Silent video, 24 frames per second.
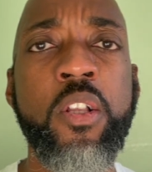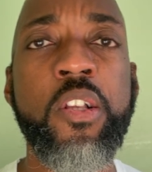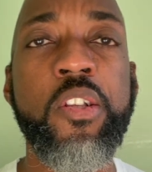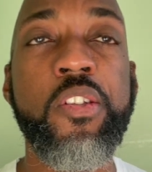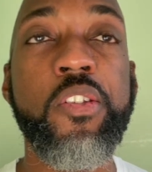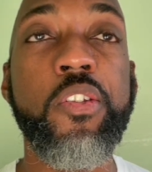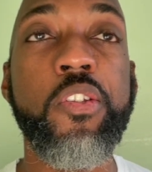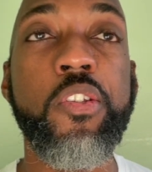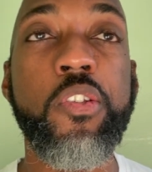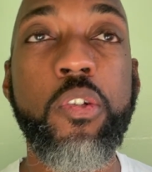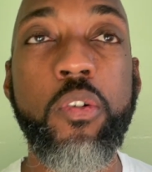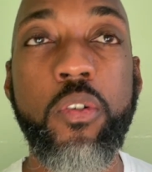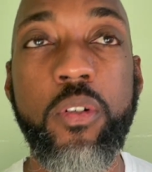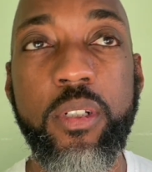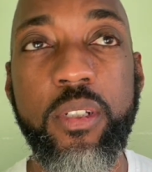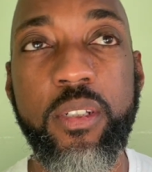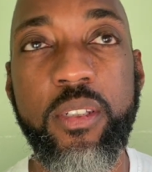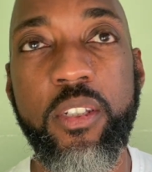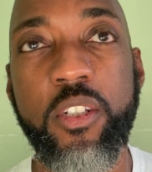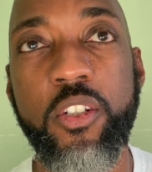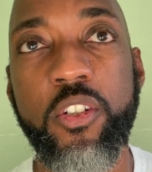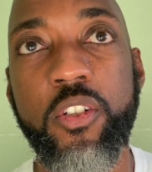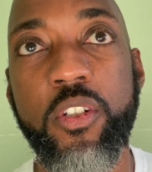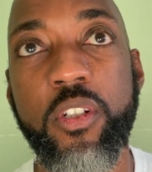So your
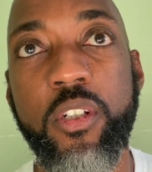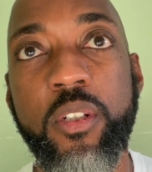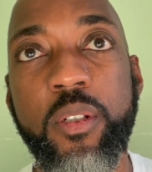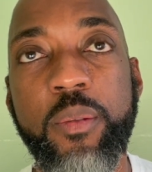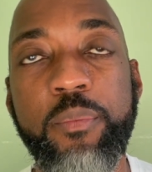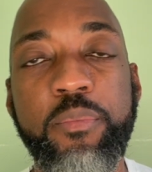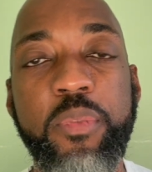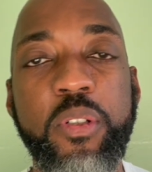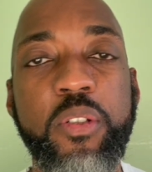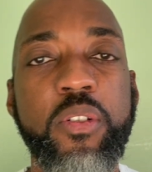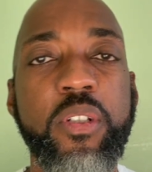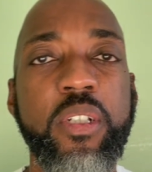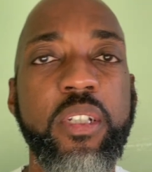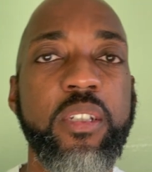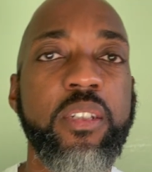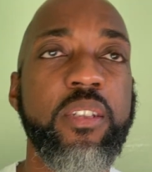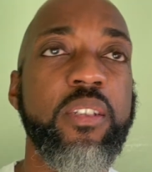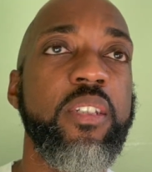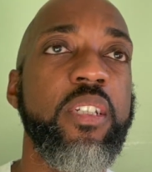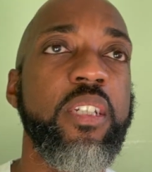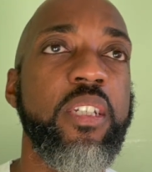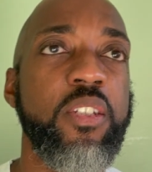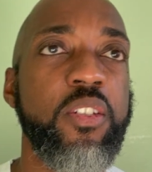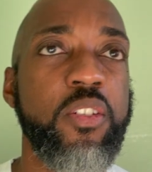decision between
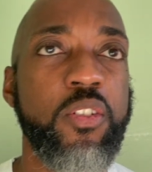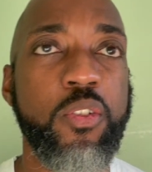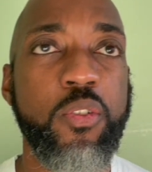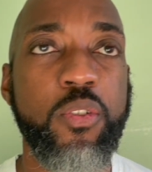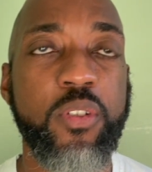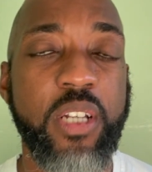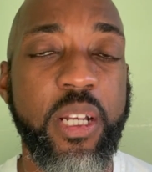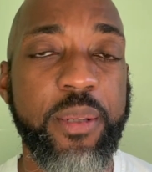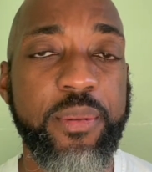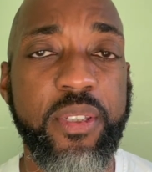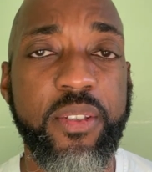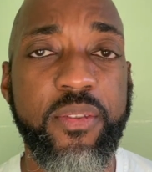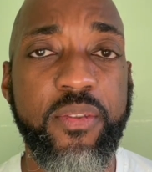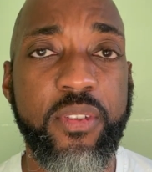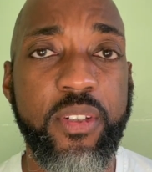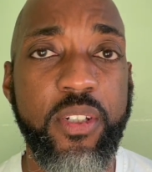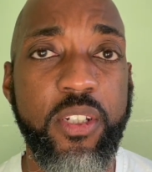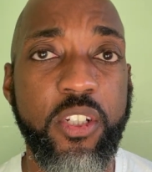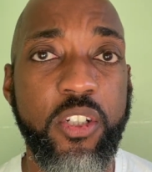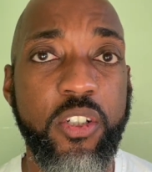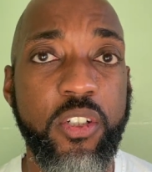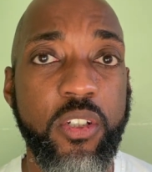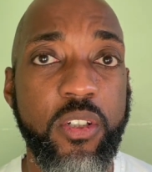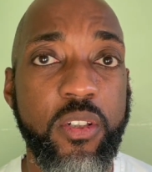these two types of
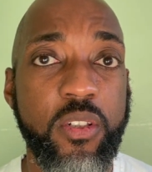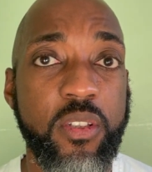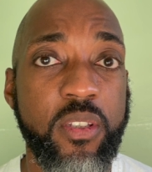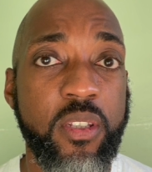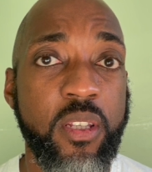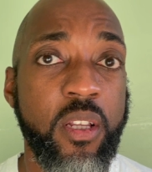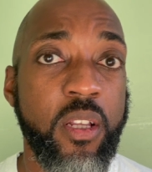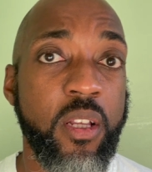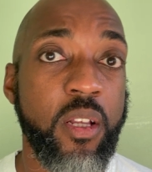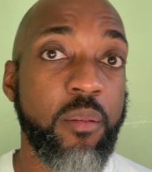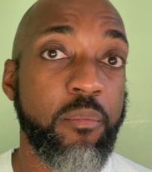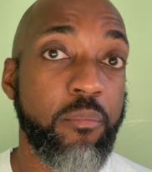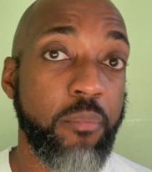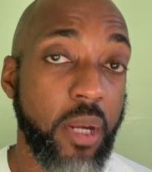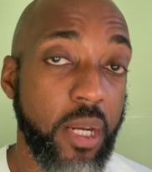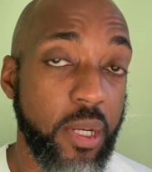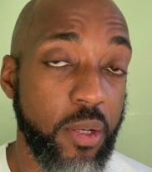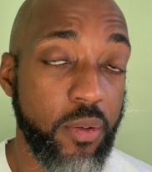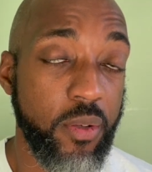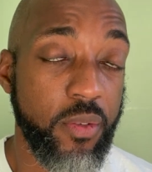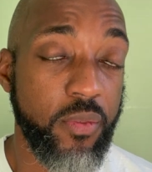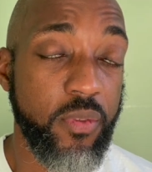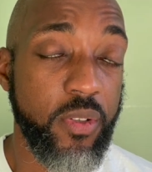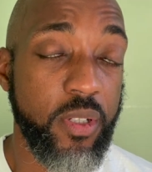installations,
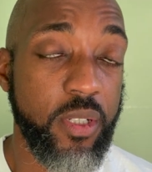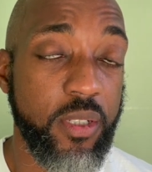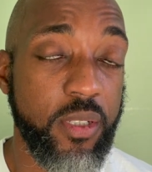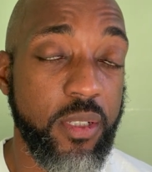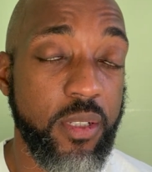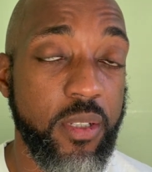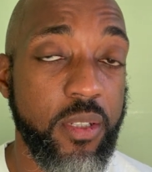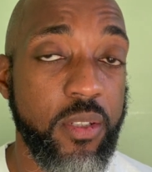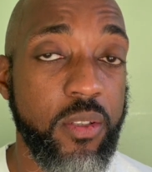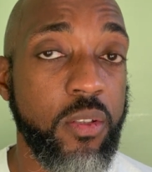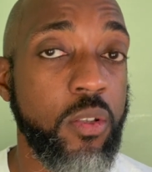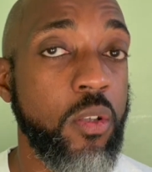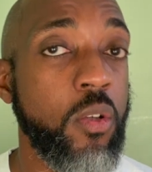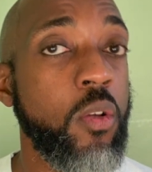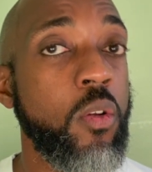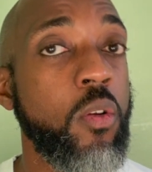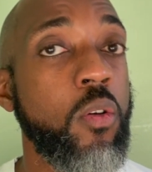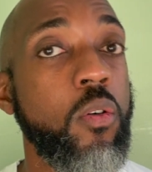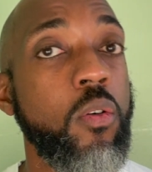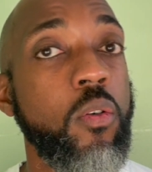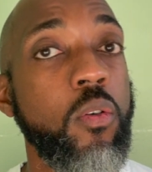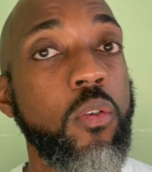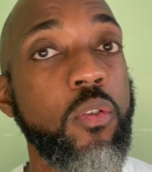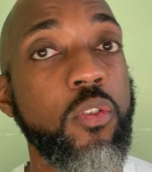microinverters
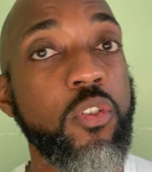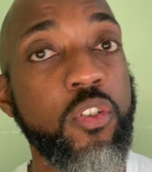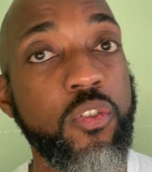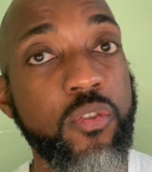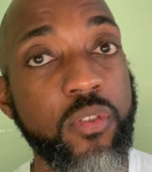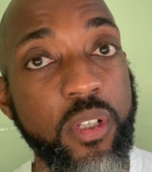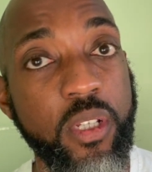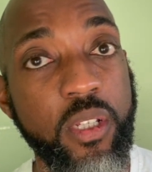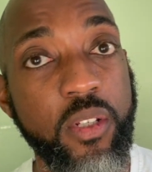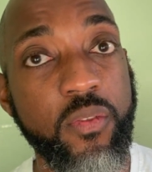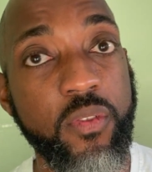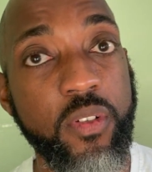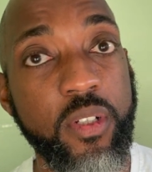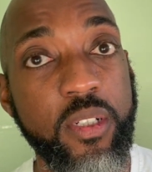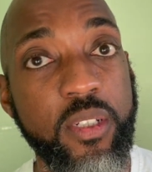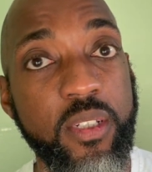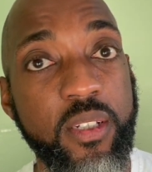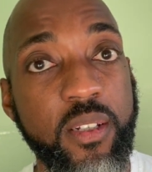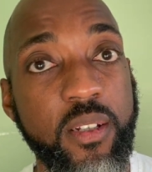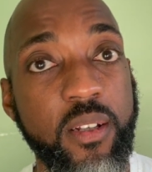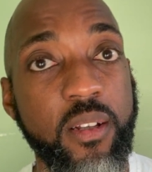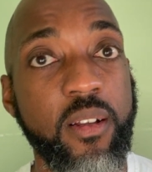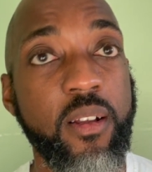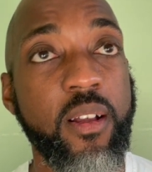or string
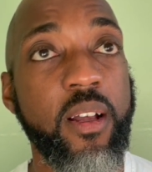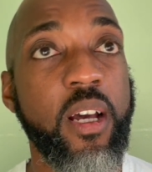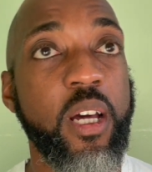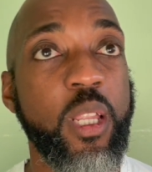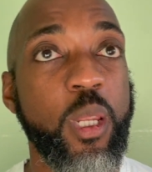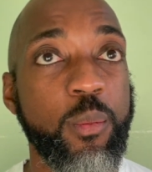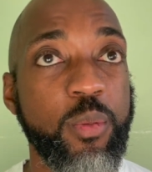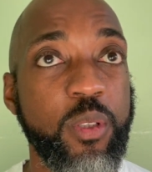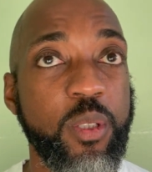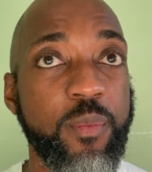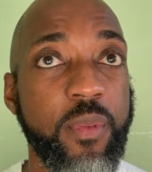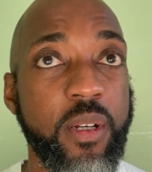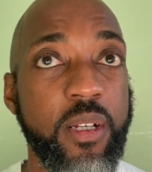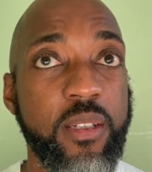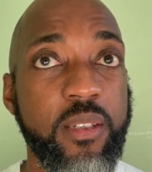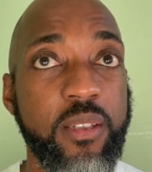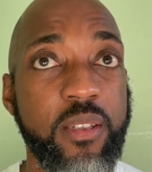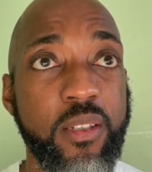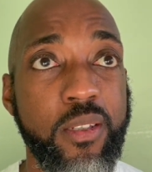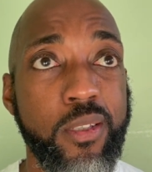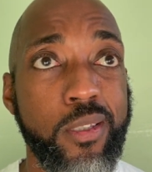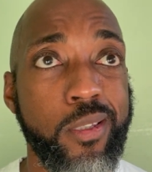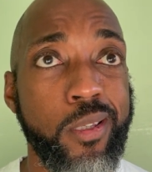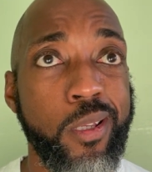inverter and
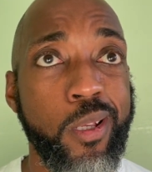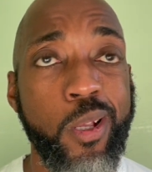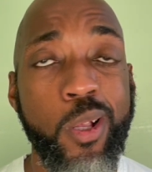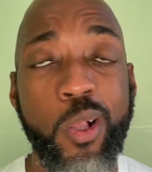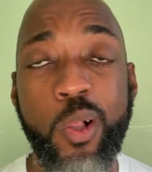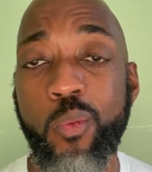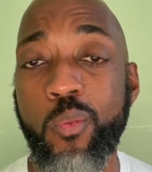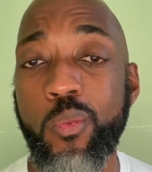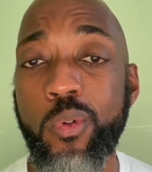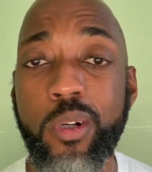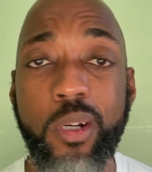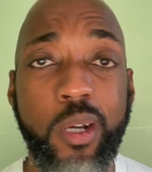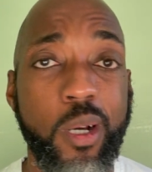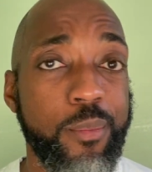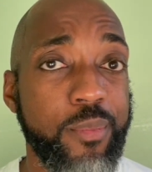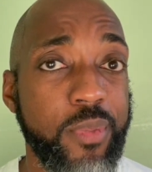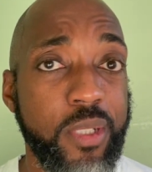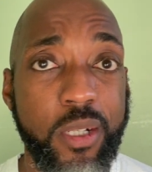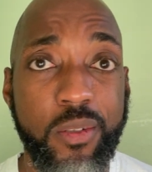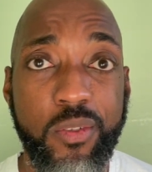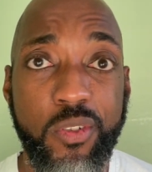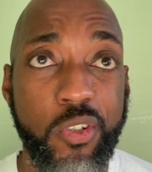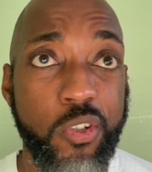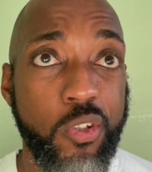optimizers, will come
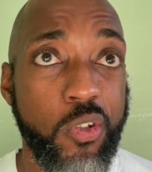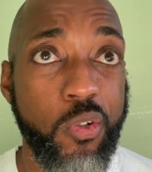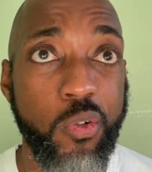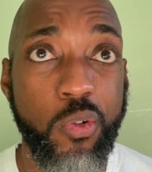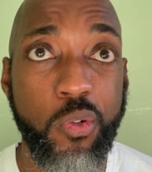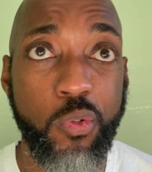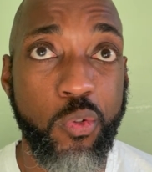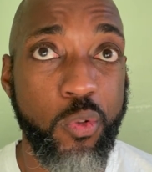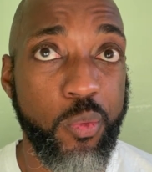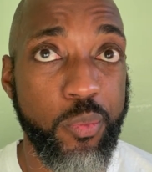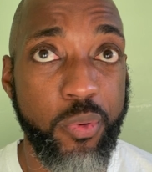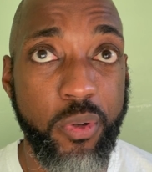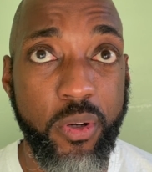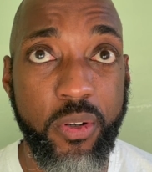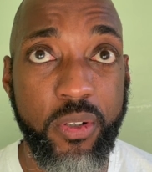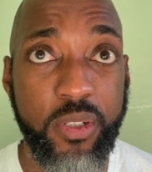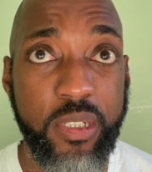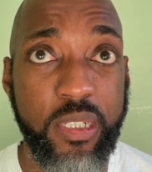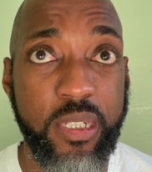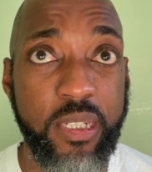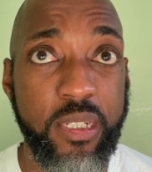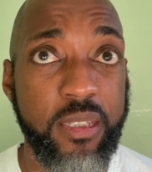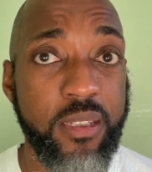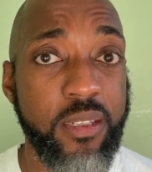down to your own
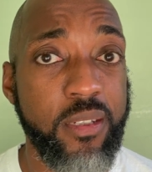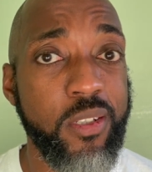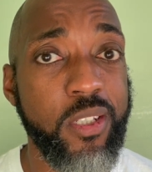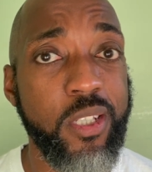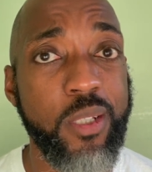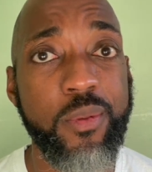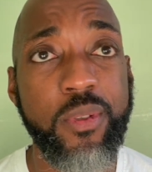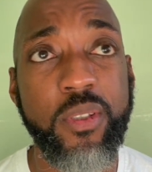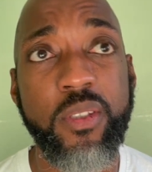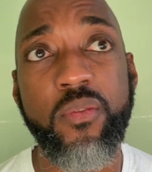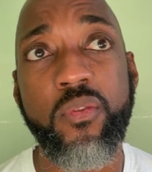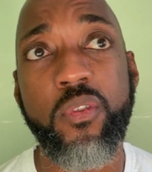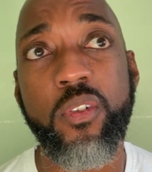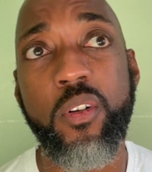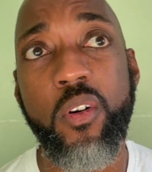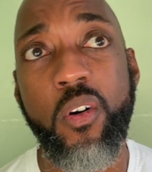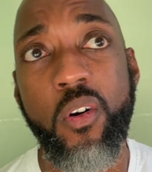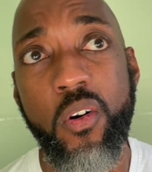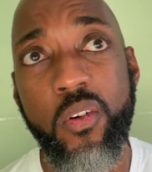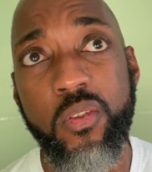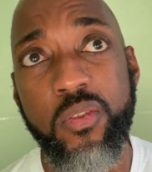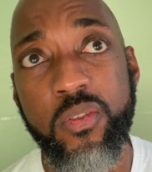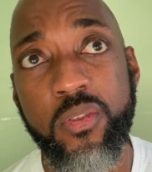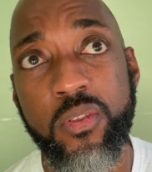priorities in terms of
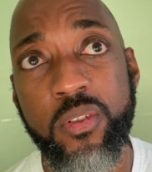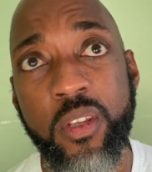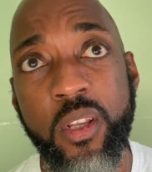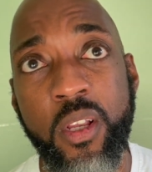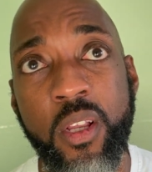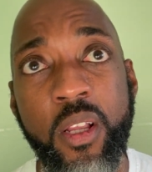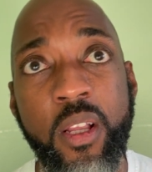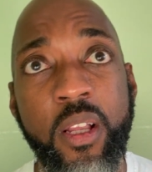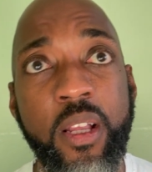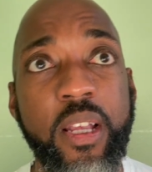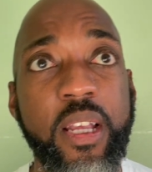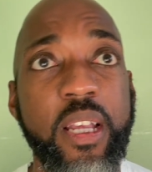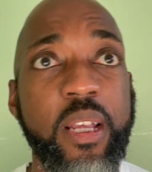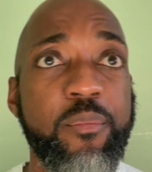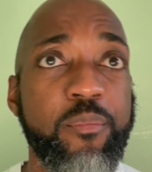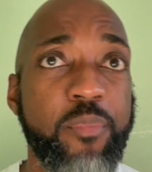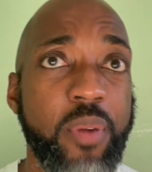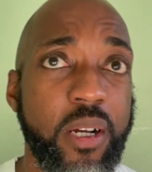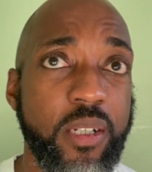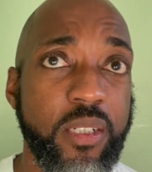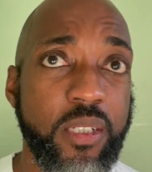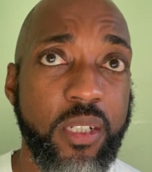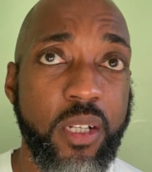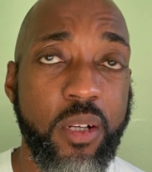cost,
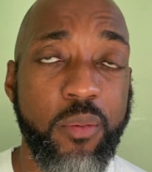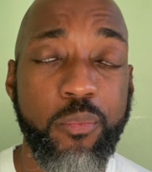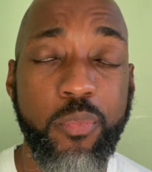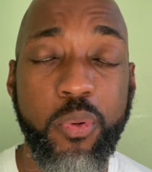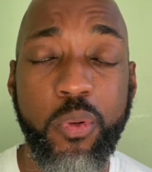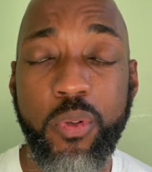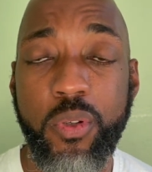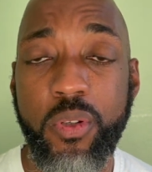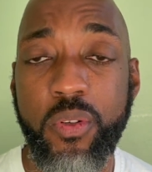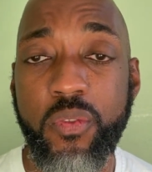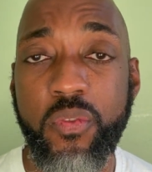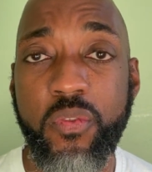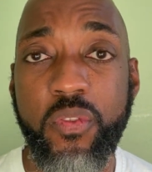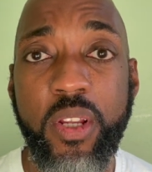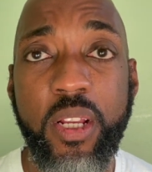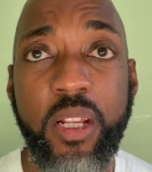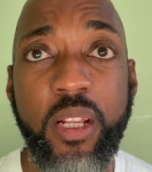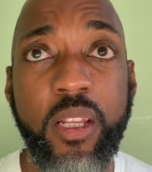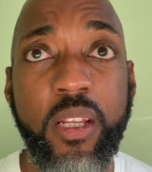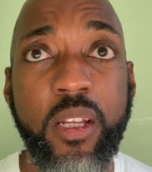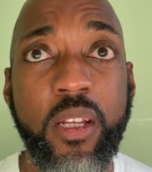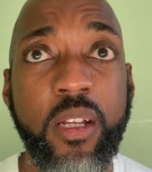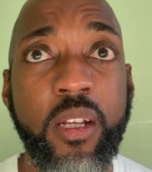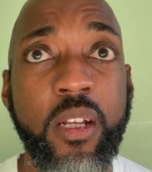impact component
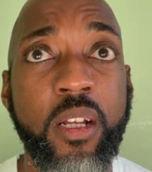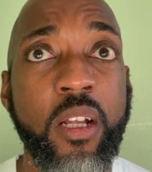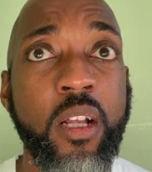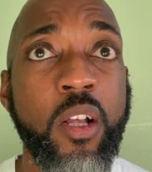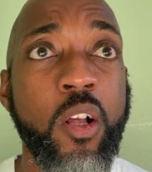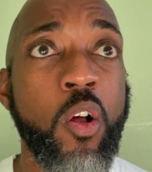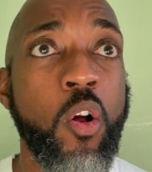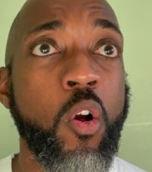failure,